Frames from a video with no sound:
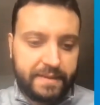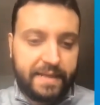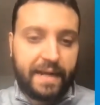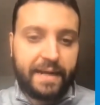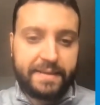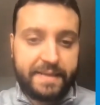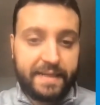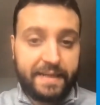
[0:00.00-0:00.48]

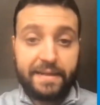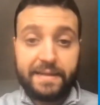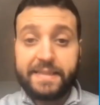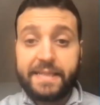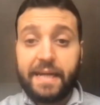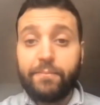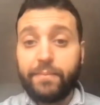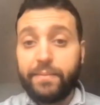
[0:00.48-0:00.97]

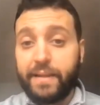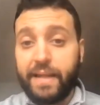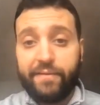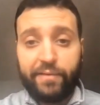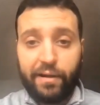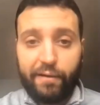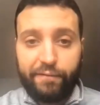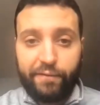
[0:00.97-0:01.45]
signal some
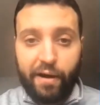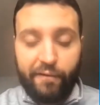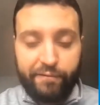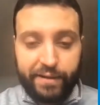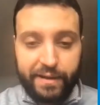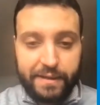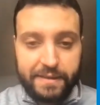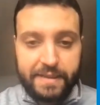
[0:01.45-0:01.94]
level of
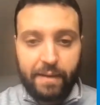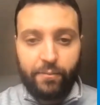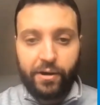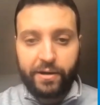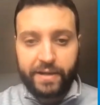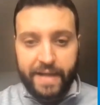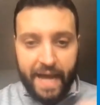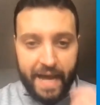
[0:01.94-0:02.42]
confidence
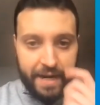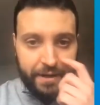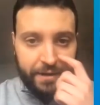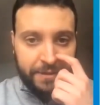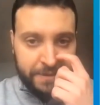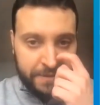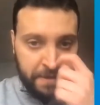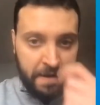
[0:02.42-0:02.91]
among
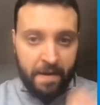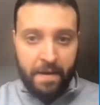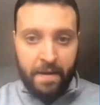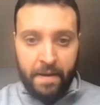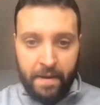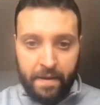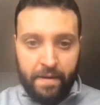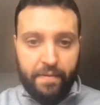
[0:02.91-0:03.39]
carriers
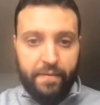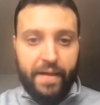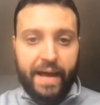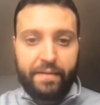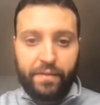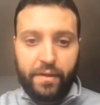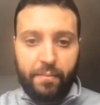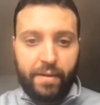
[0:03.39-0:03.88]

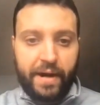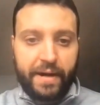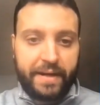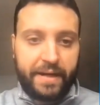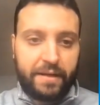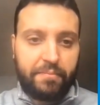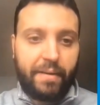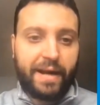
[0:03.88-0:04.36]
that the
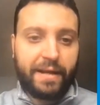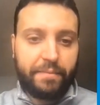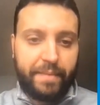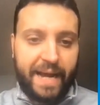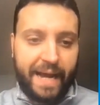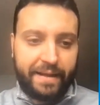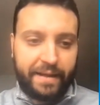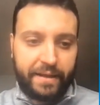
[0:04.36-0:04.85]
market
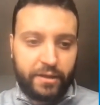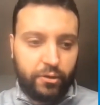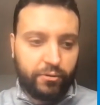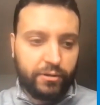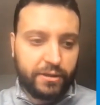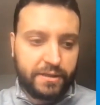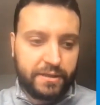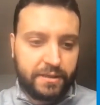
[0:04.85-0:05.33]
might be heading
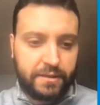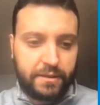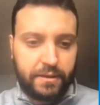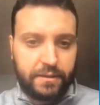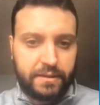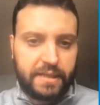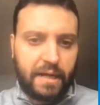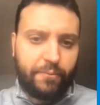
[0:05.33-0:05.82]

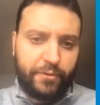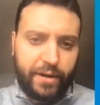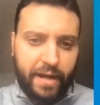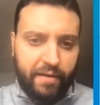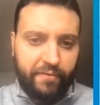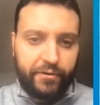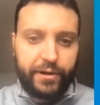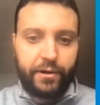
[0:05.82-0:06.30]
towards some
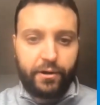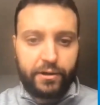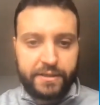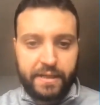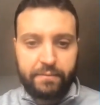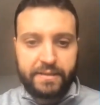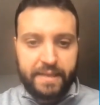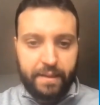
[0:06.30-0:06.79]
recovery
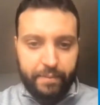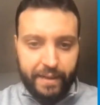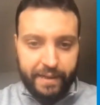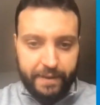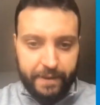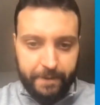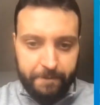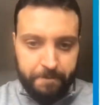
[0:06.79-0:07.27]
or some
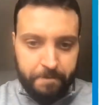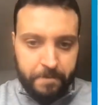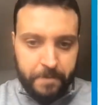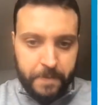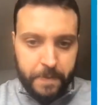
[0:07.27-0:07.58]
stability.